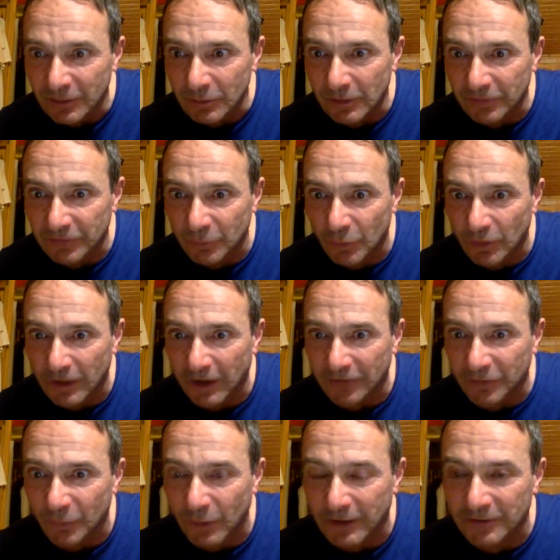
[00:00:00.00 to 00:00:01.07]
We'll have to work
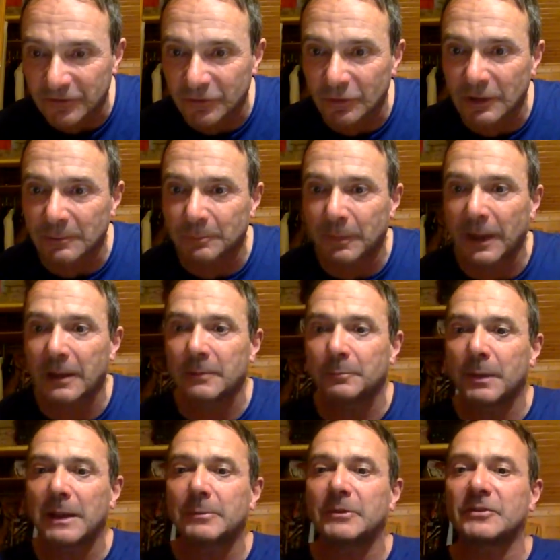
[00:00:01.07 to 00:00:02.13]
out the way to do it in
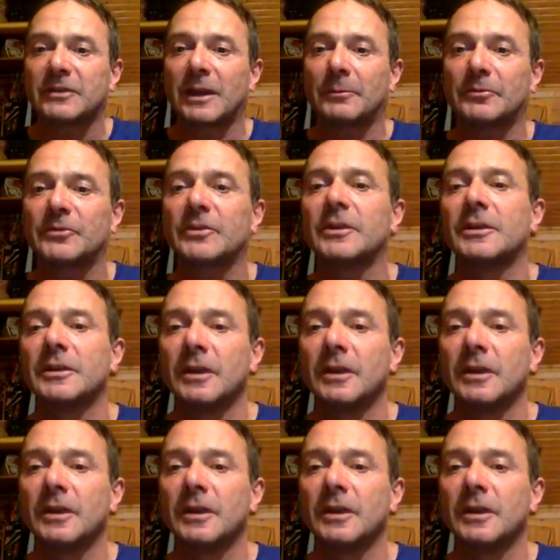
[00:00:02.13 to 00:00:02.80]
baby steps.